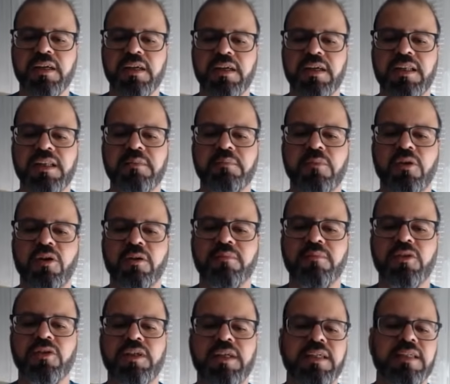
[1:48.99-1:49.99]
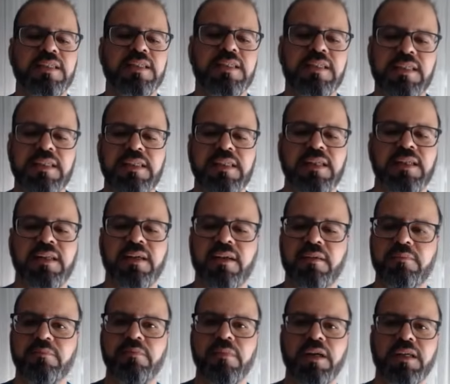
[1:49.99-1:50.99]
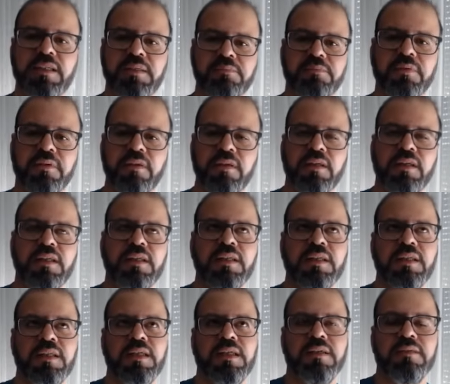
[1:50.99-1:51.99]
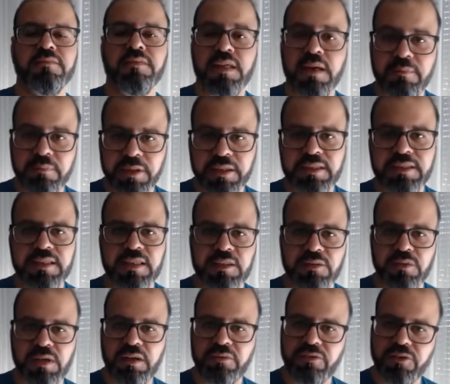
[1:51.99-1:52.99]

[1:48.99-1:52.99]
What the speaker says: in the bottom, you can see that there are multiple templates as well.